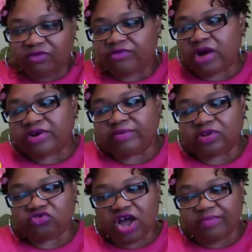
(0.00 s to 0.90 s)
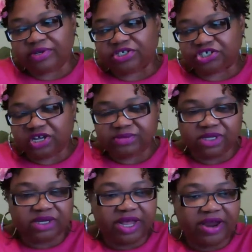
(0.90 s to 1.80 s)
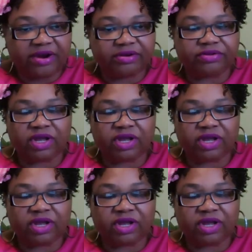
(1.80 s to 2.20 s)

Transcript: We've already been dropping gems in there,